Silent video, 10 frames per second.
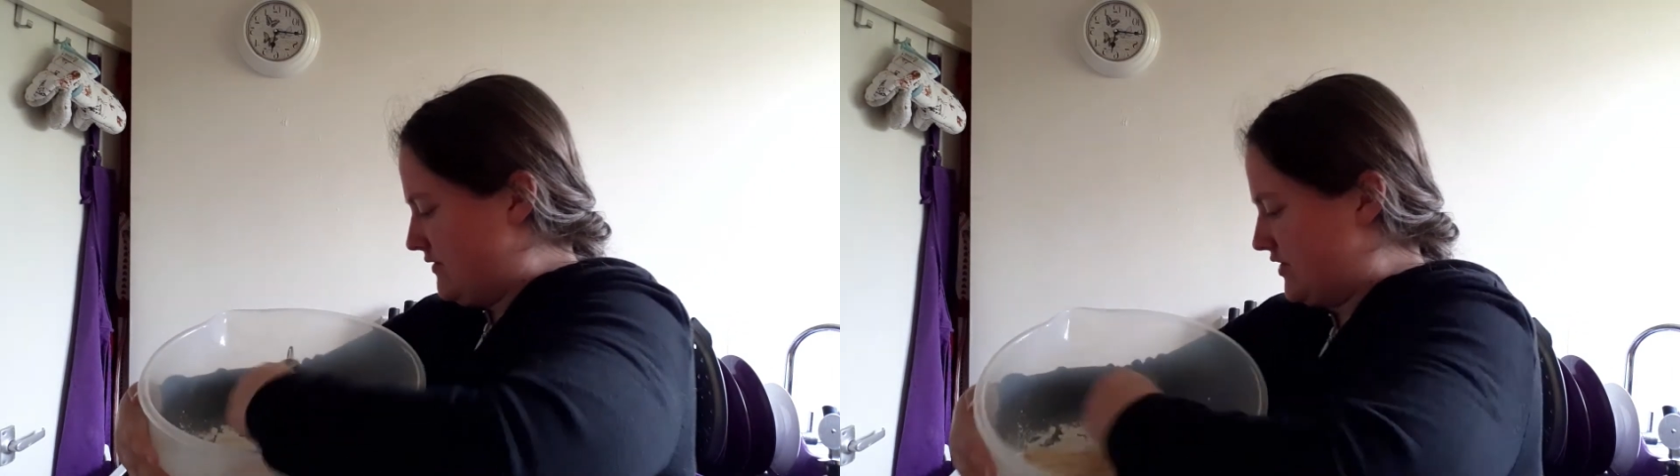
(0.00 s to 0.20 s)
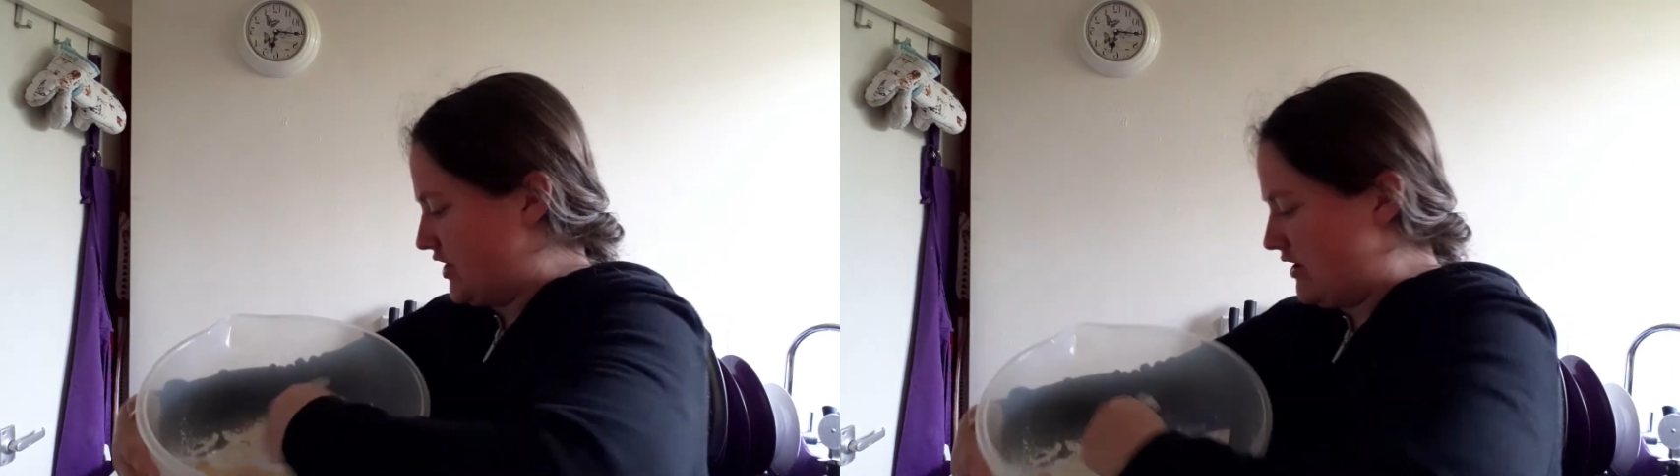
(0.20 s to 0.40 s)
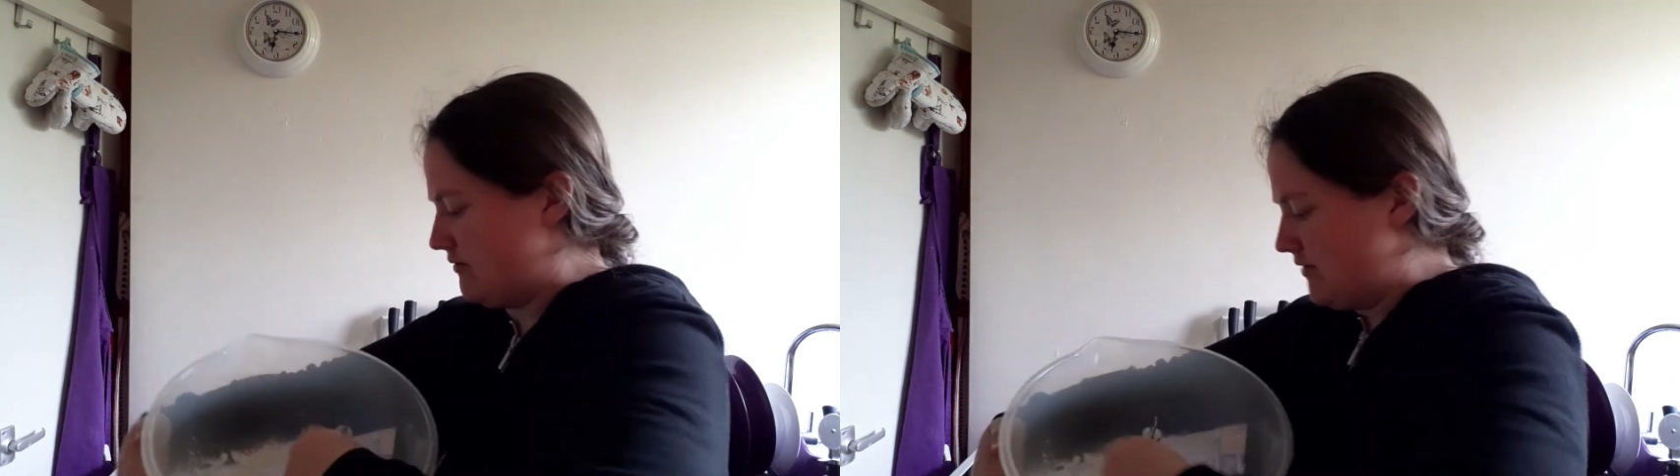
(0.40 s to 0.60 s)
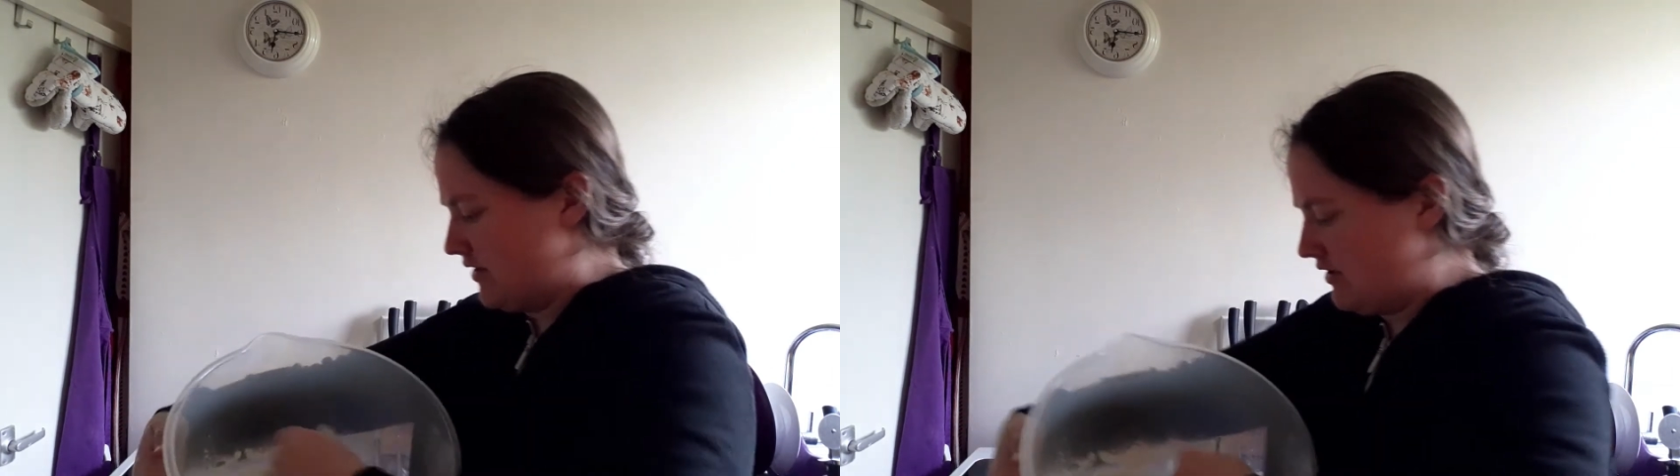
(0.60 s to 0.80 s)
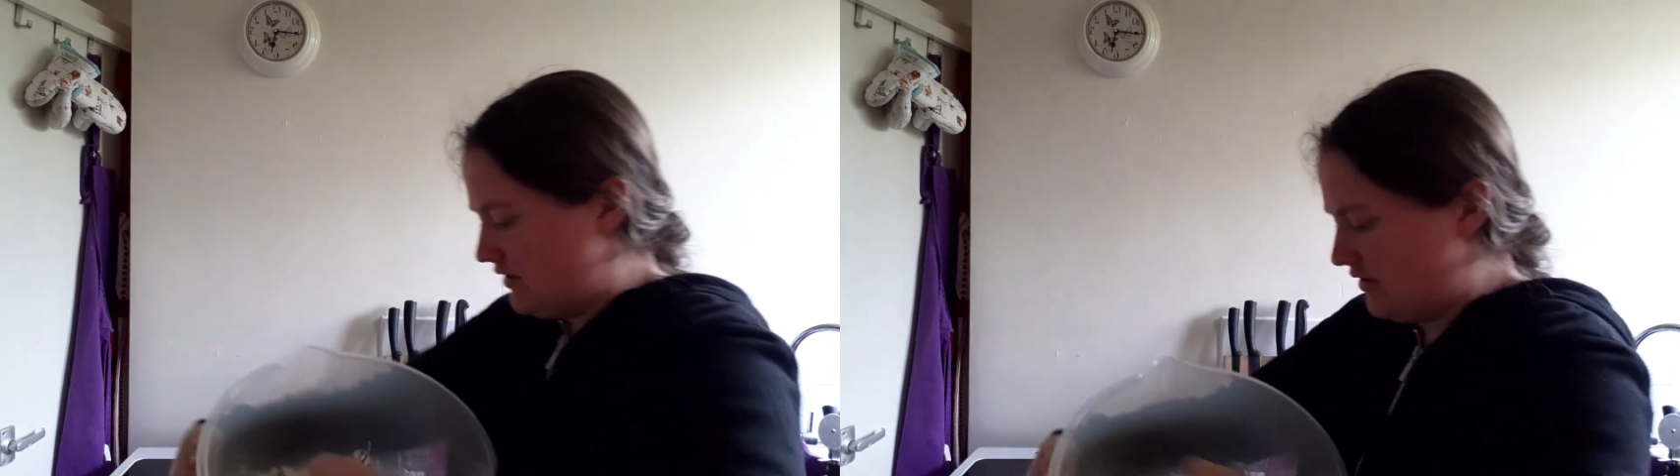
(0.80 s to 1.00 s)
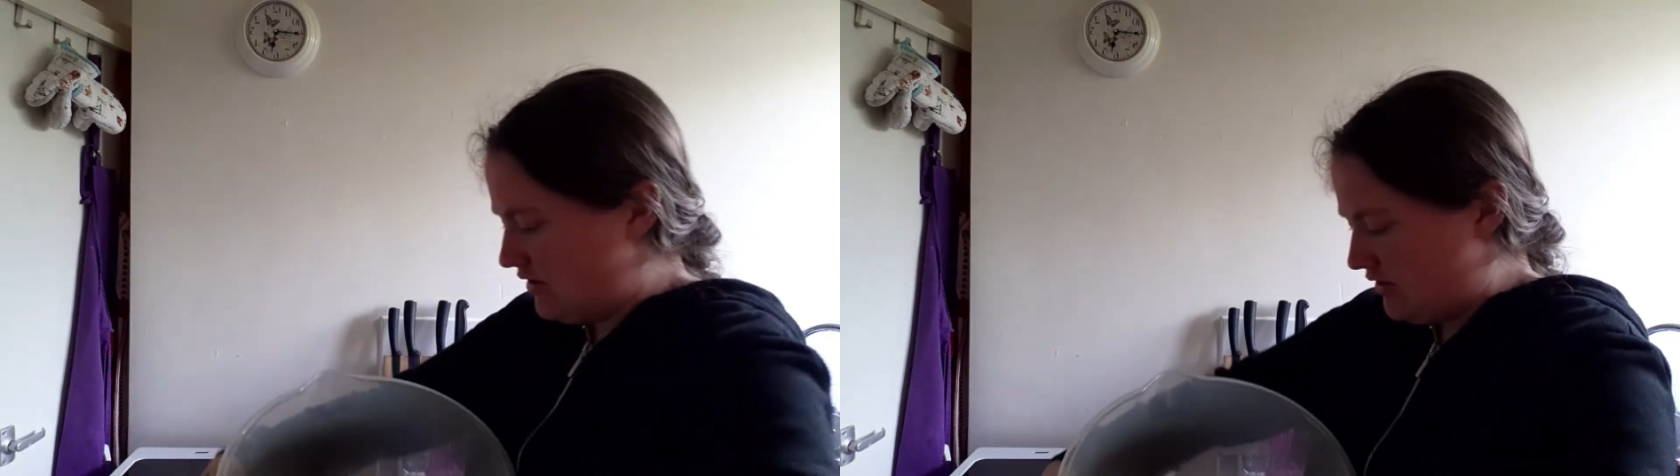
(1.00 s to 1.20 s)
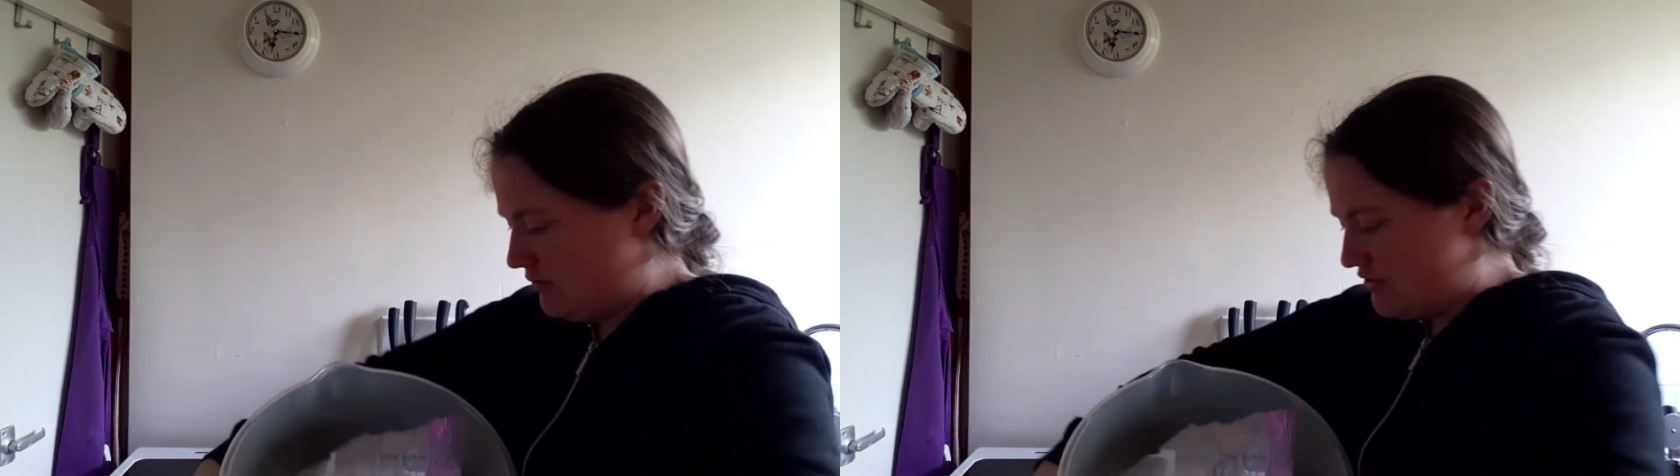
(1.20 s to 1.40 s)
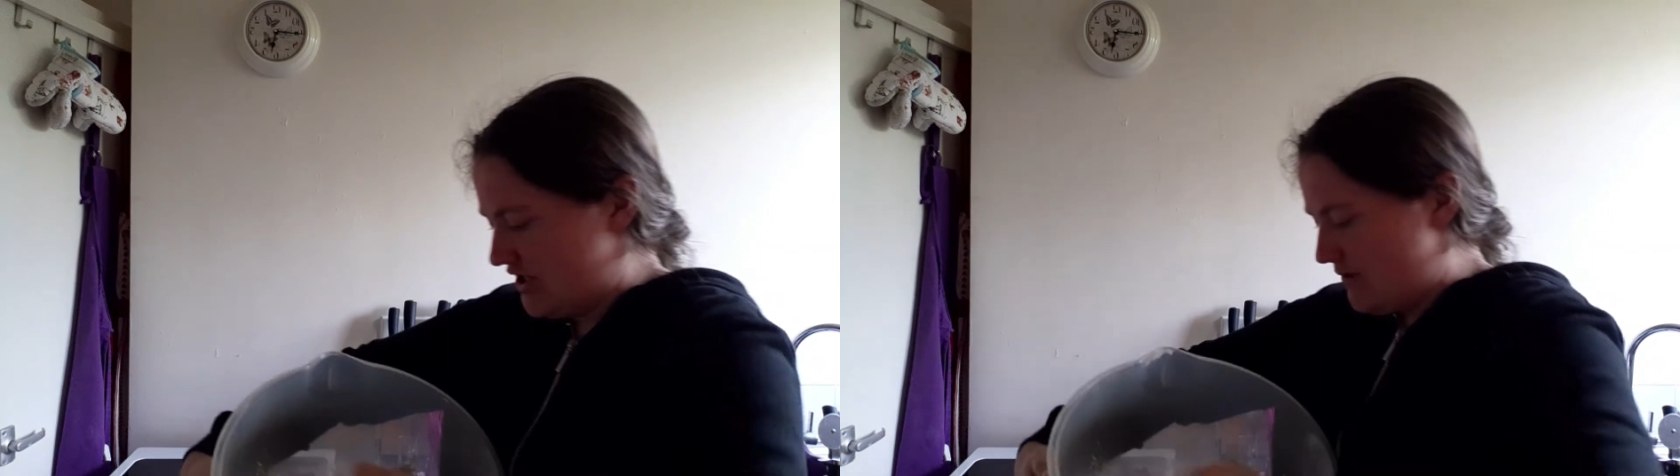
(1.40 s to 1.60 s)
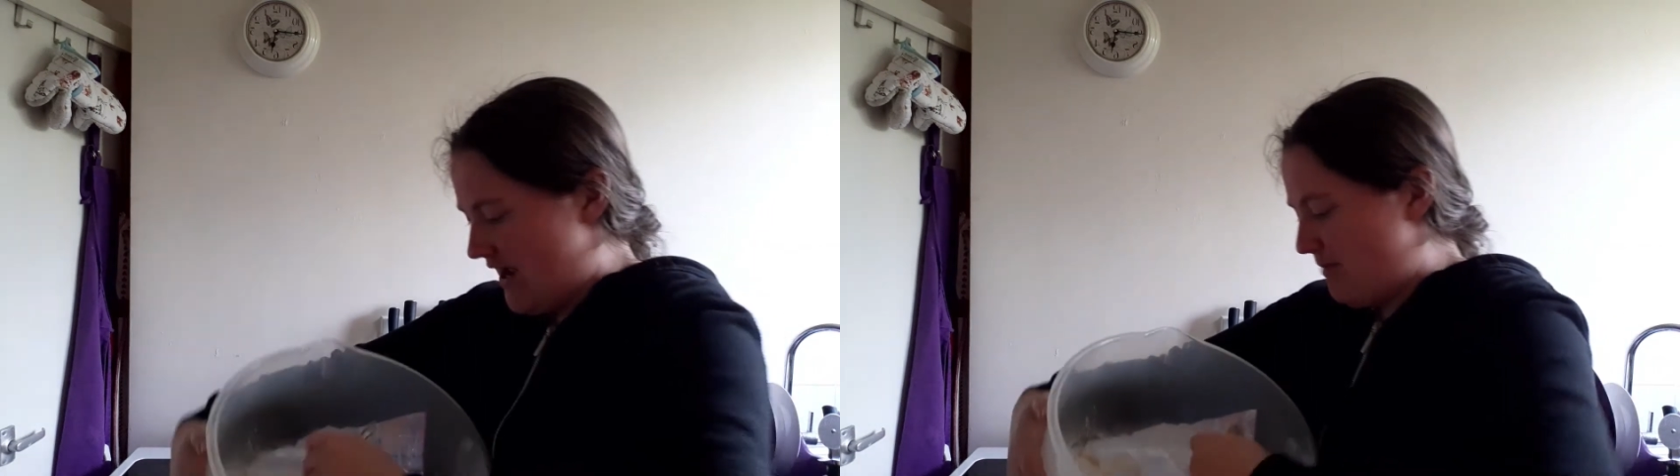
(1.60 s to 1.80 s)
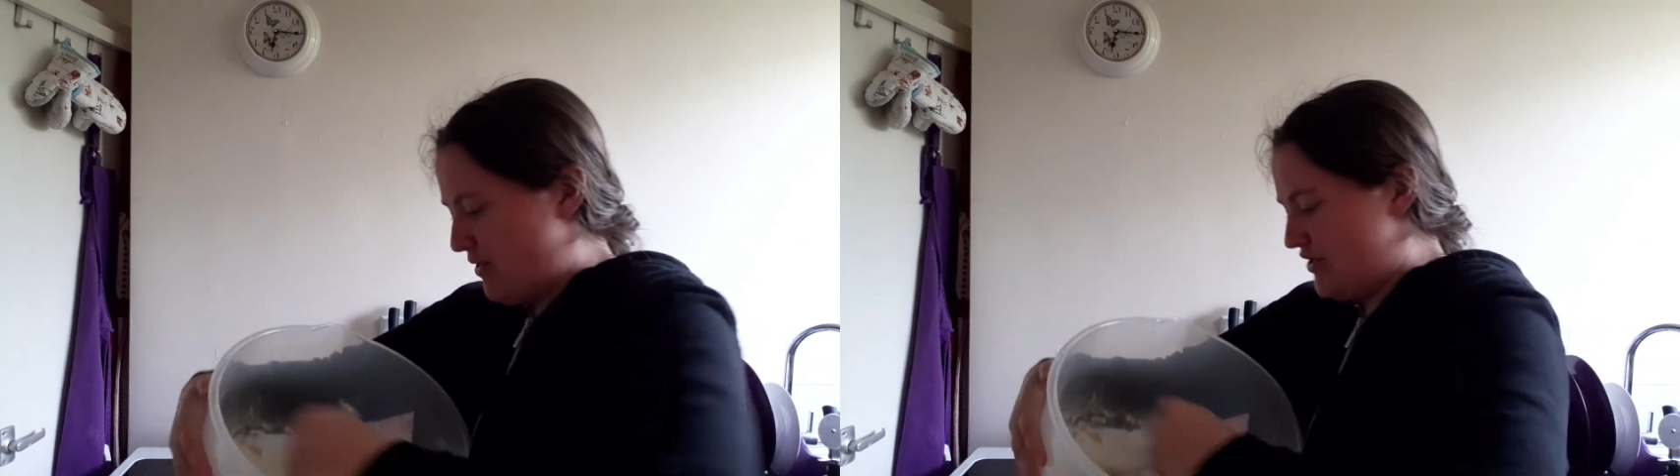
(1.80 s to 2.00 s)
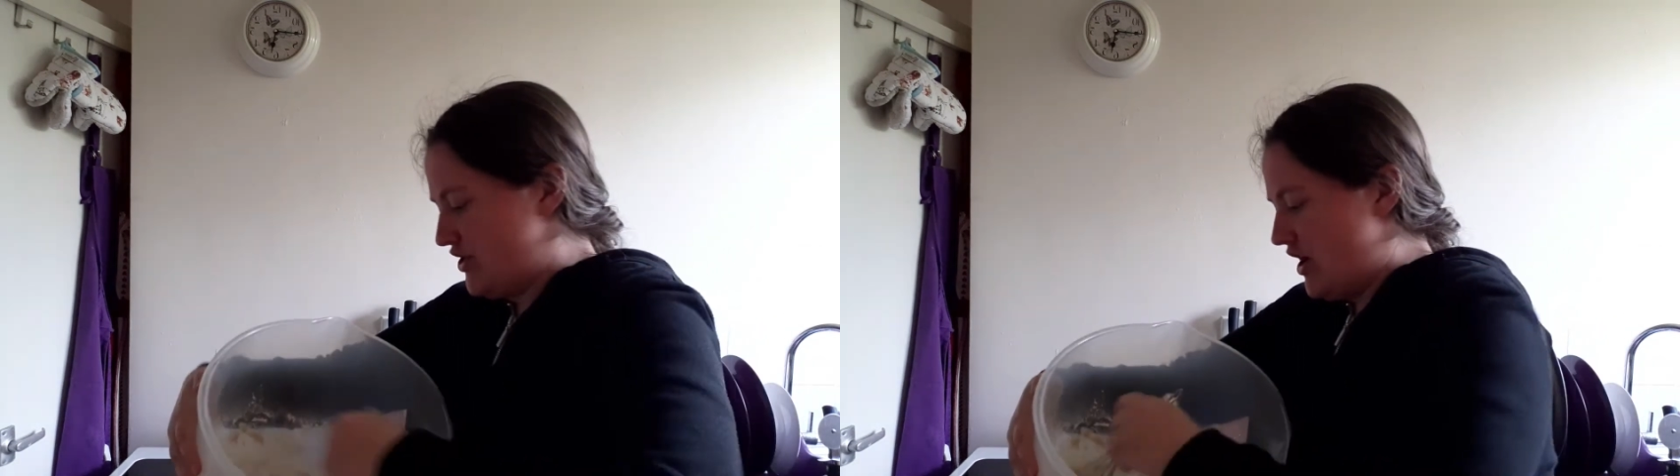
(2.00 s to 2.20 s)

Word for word: So we'll see what happens.